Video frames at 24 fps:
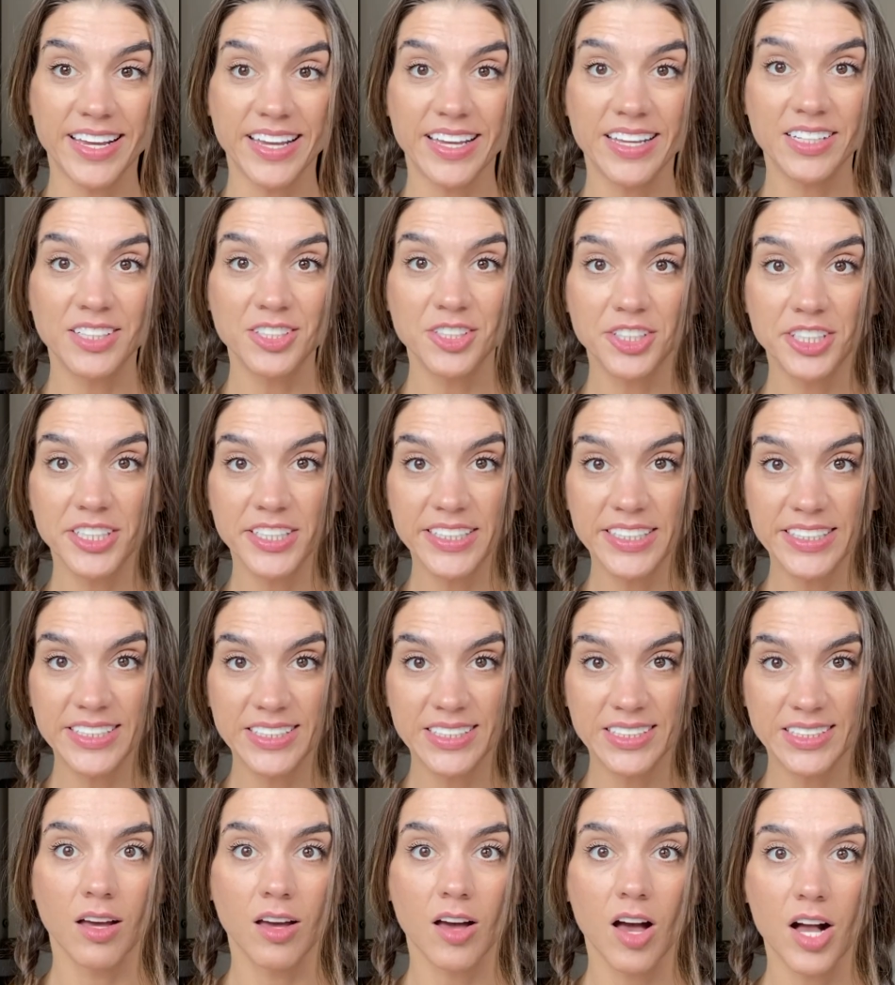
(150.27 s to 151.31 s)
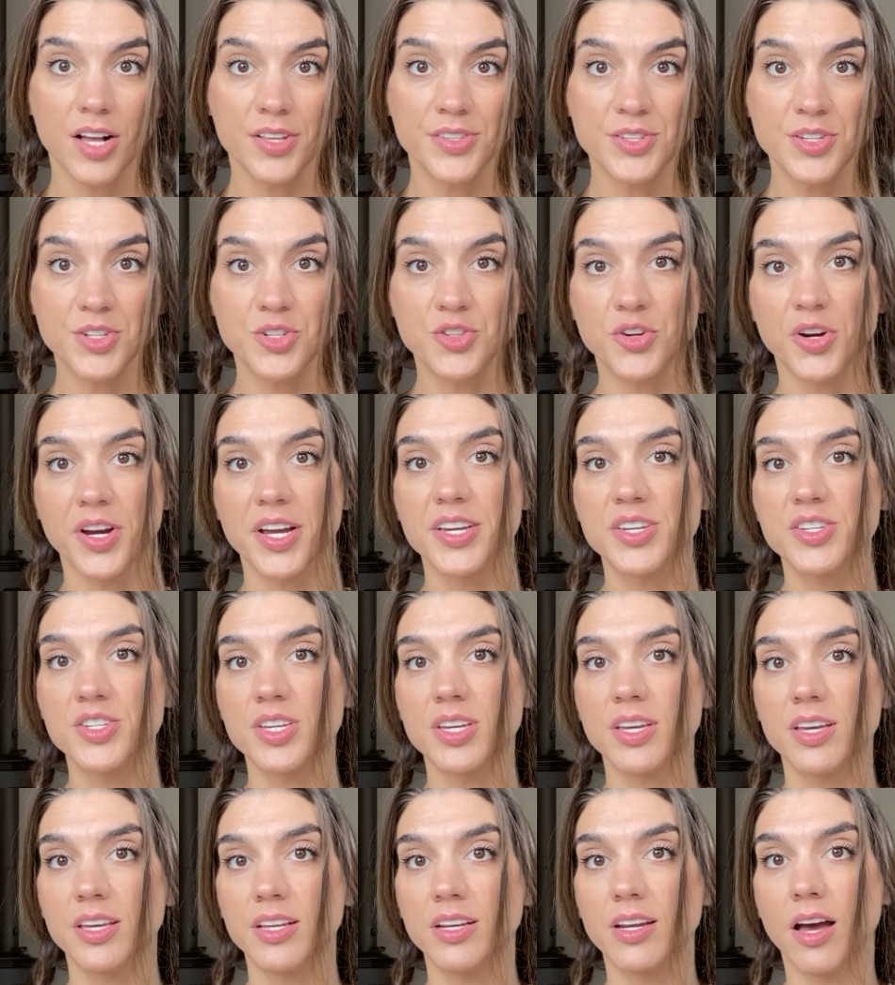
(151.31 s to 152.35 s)
Increased
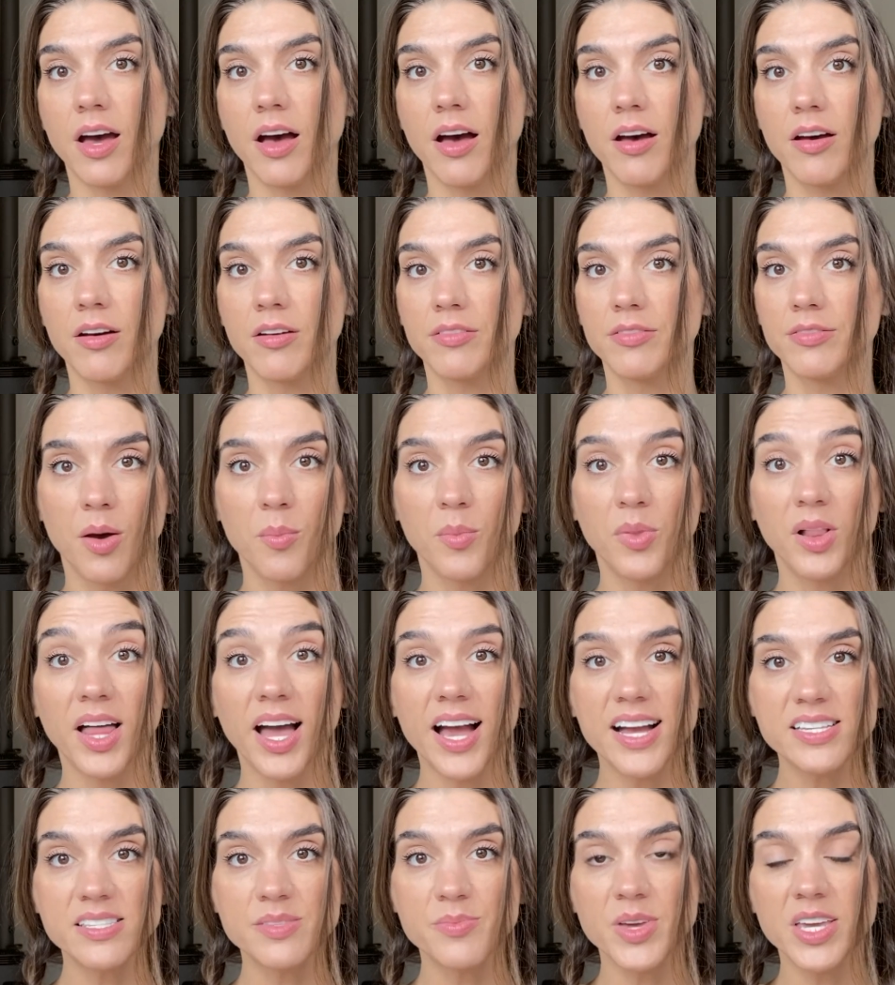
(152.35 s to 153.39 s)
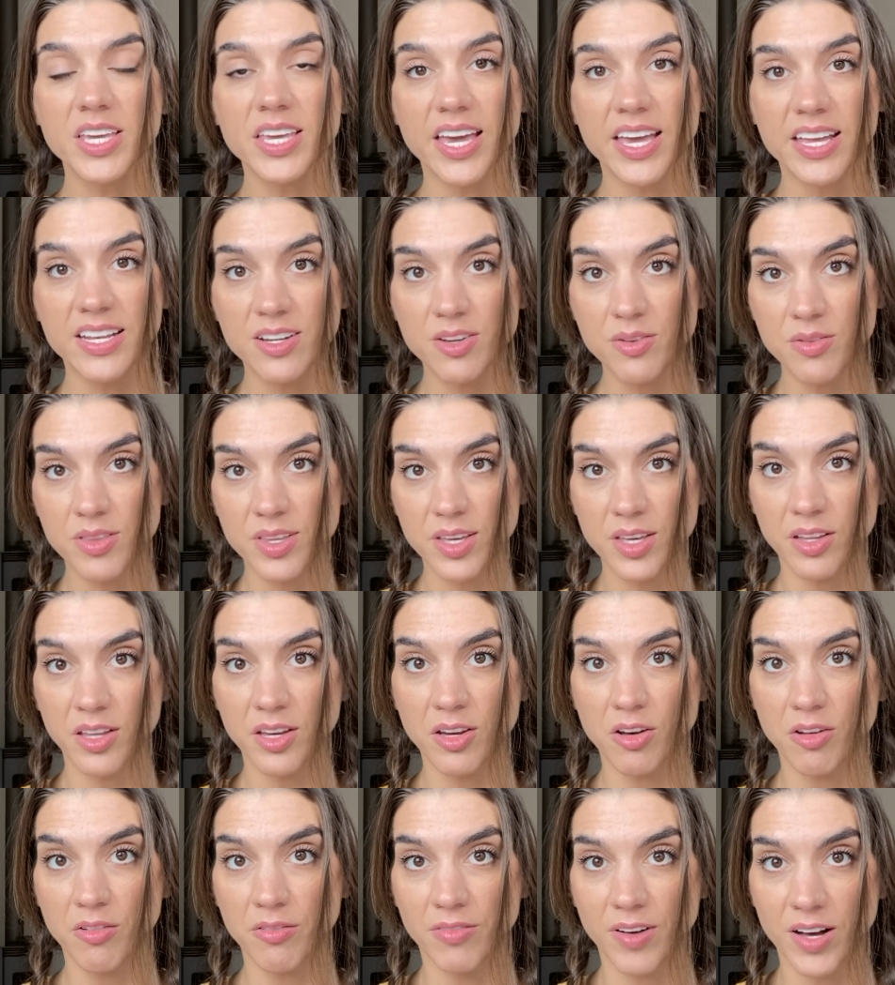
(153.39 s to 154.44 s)
concentration of
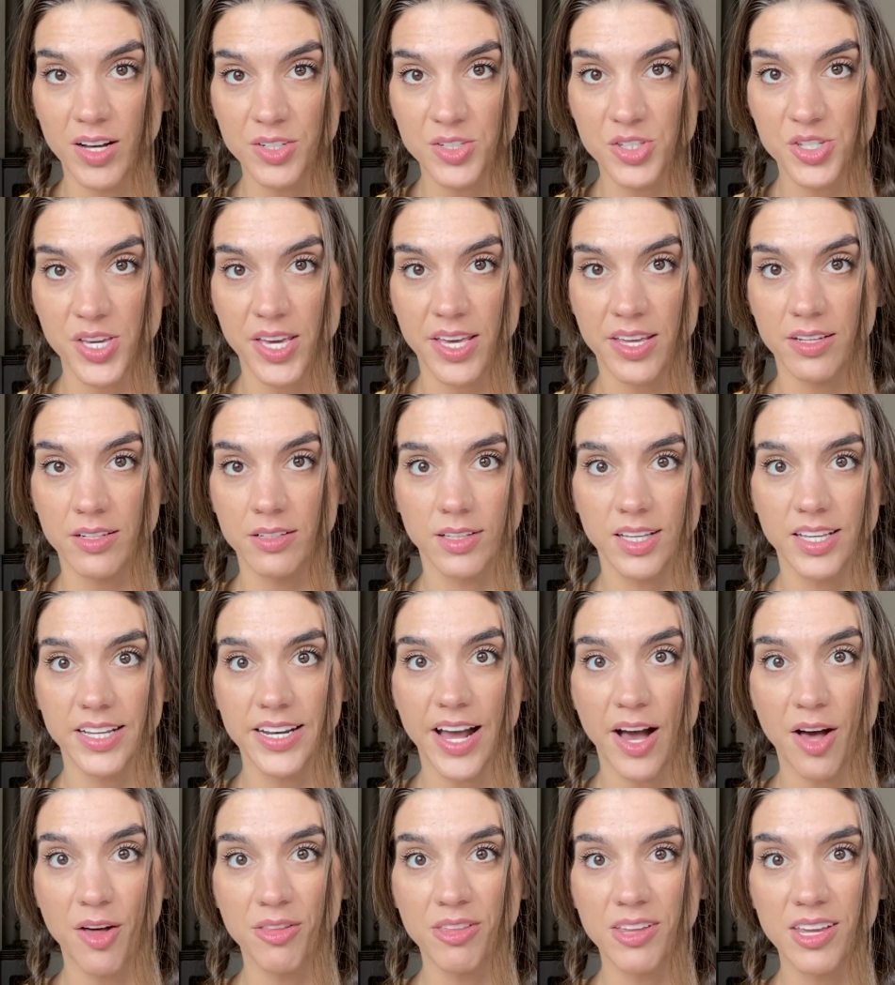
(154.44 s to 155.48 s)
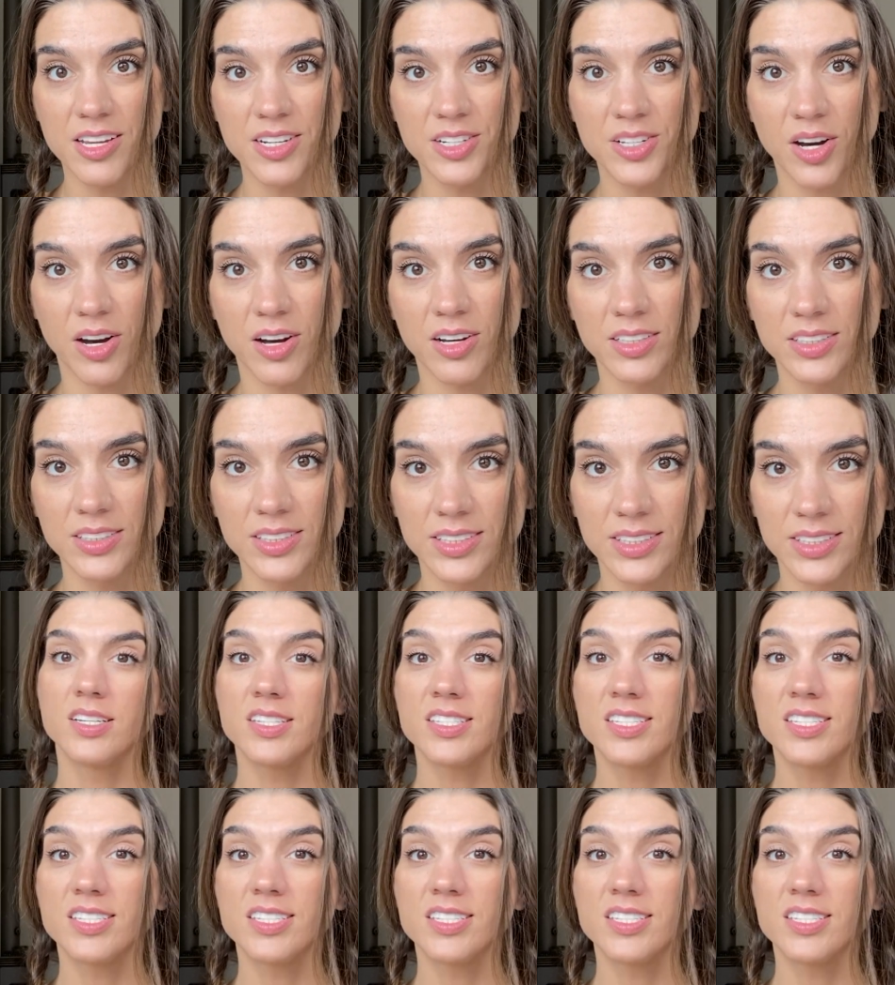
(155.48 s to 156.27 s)
plasmic-endothelial-function in healthy adults.